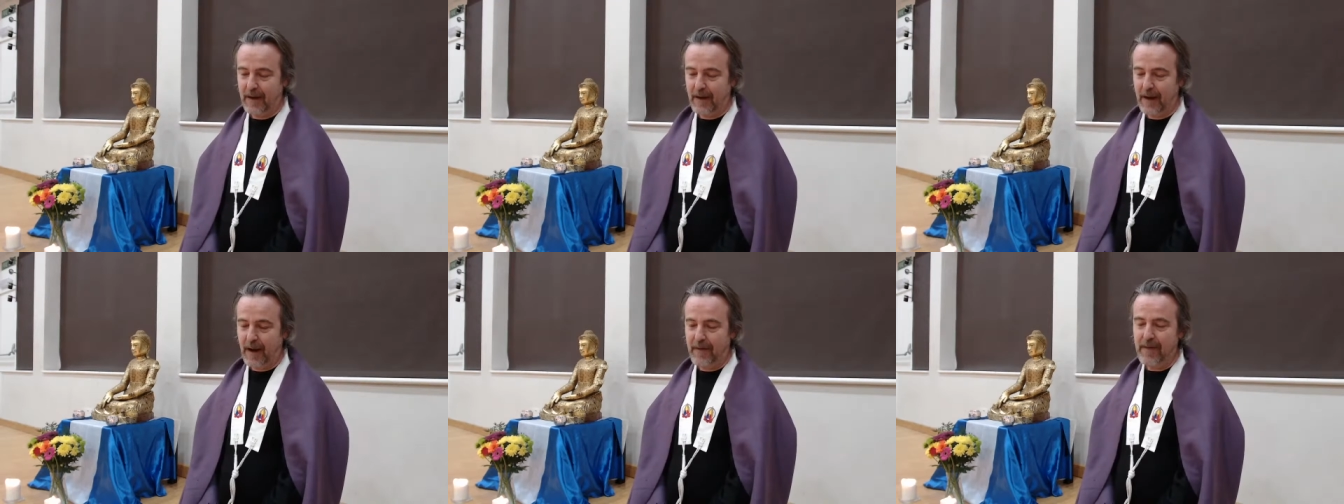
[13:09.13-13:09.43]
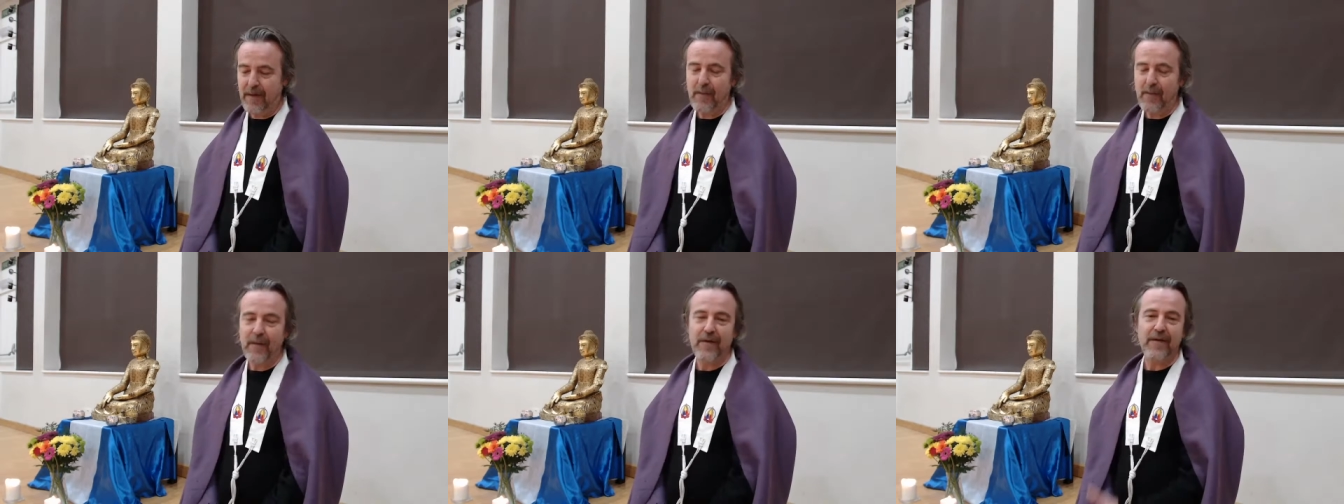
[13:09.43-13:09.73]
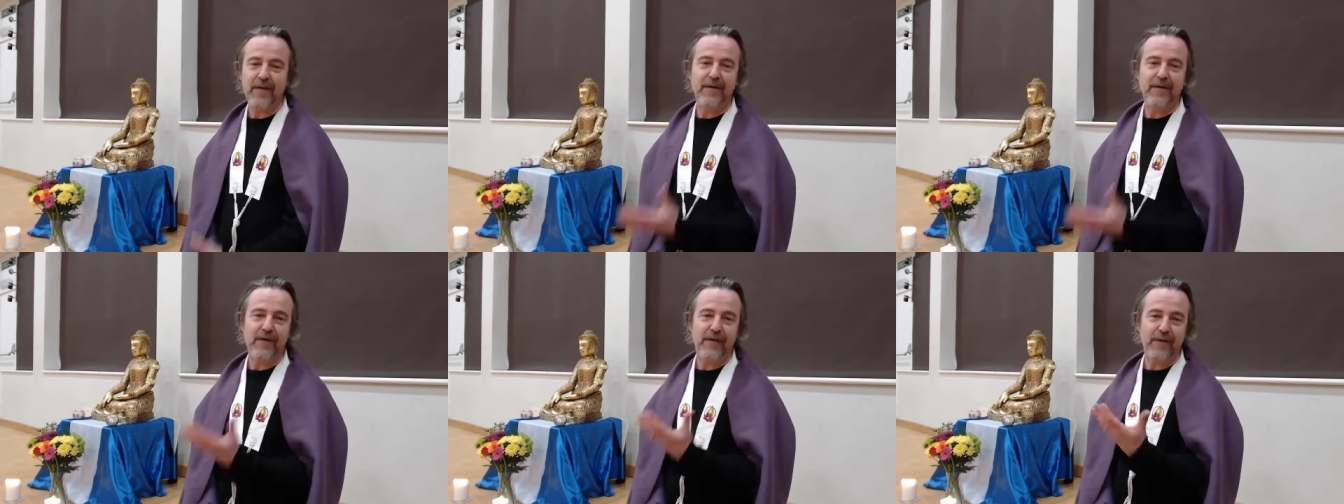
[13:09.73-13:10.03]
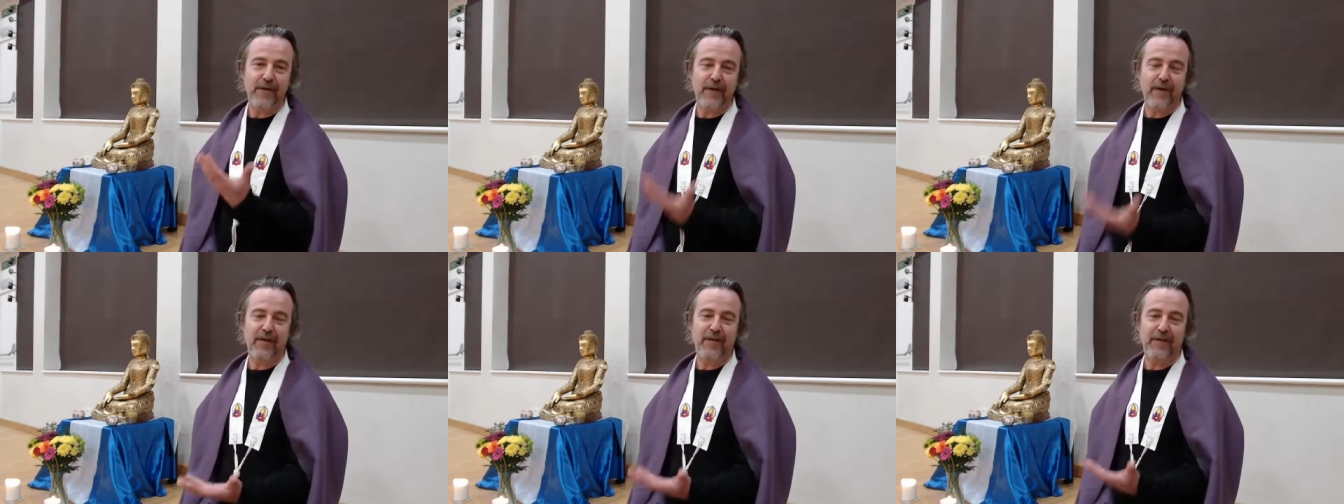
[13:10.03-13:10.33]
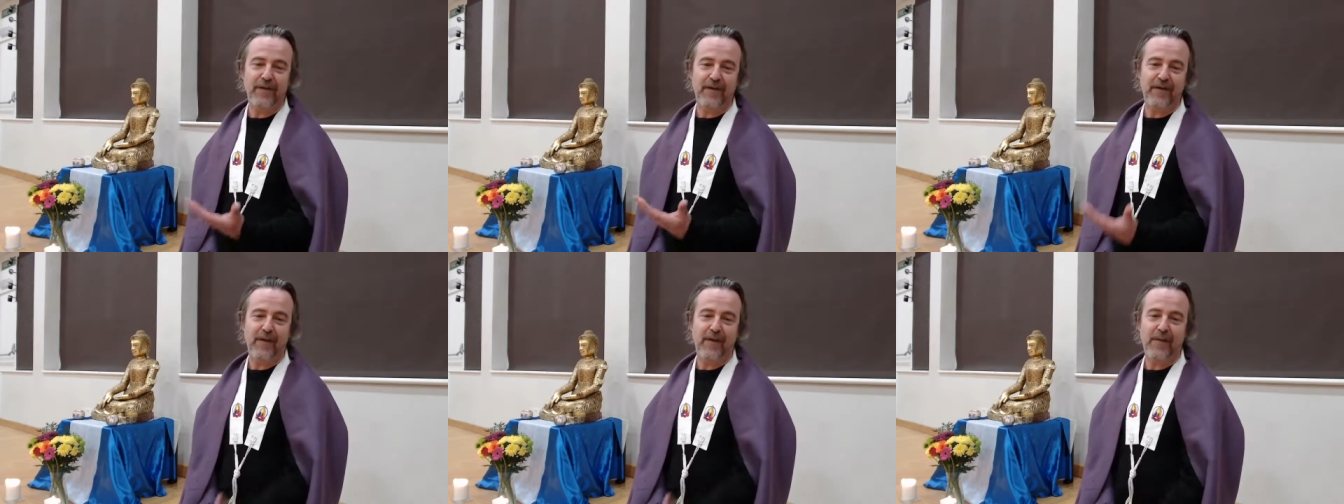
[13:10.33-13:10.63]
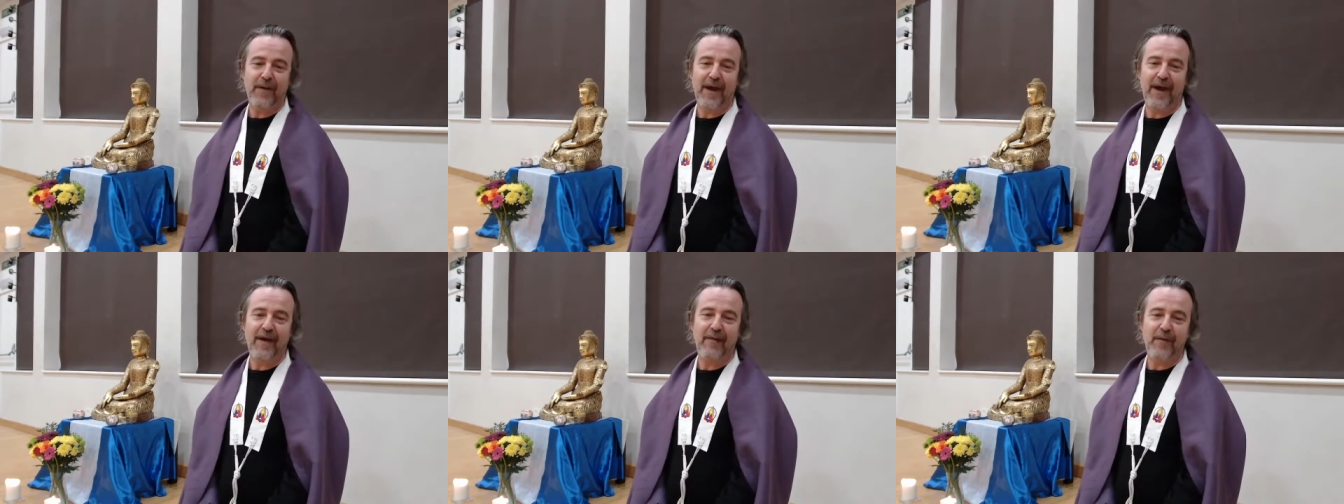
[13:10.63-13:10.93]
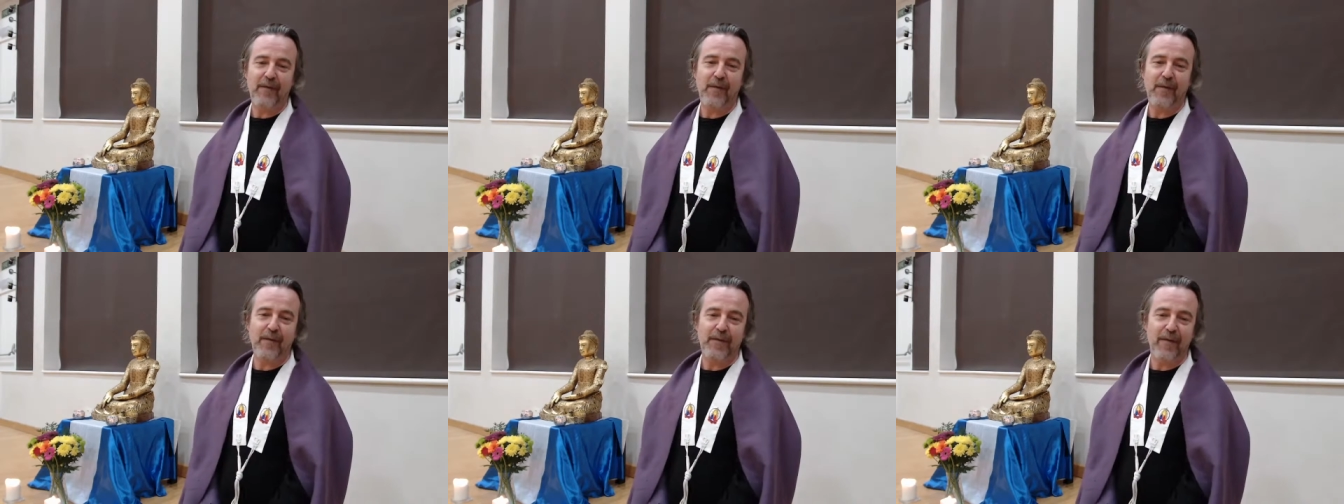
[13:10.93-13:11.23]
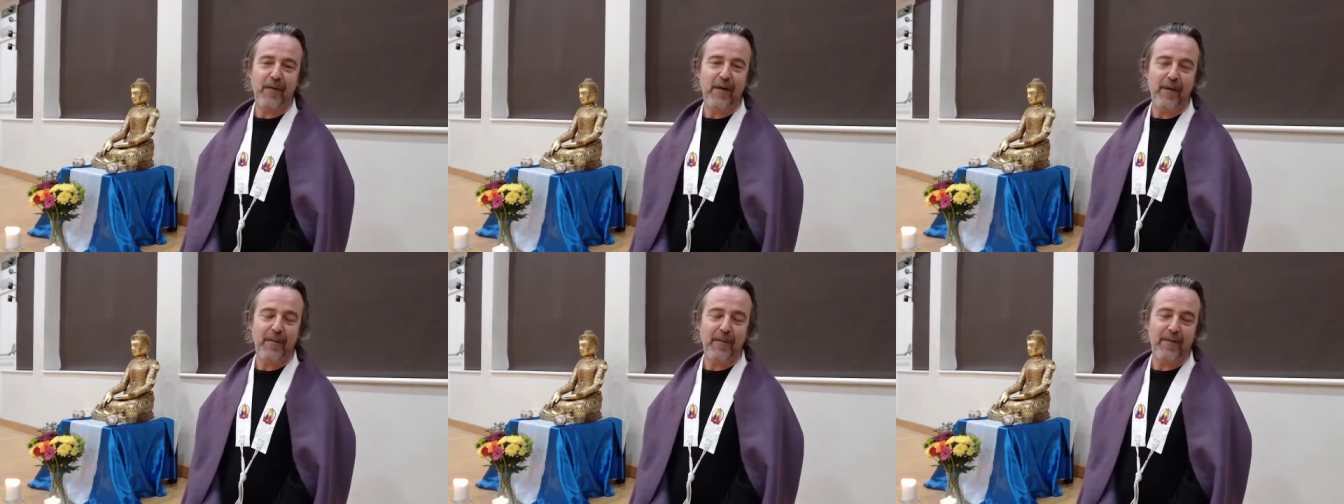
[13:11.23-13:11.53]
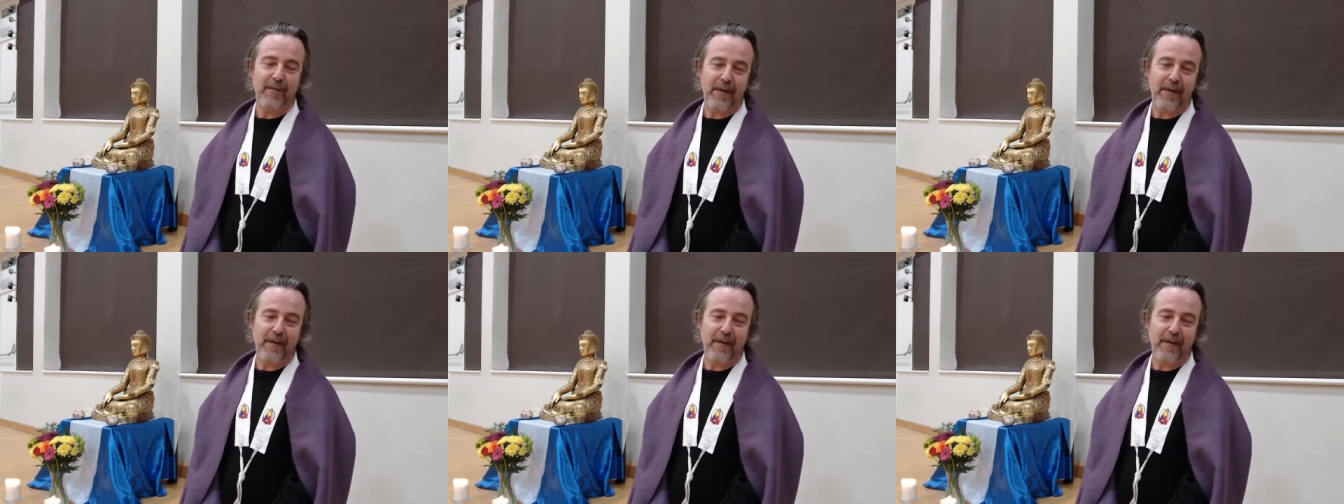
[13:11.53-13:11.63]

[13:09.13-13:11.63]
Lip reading: think one of the difficulties that we have if we do a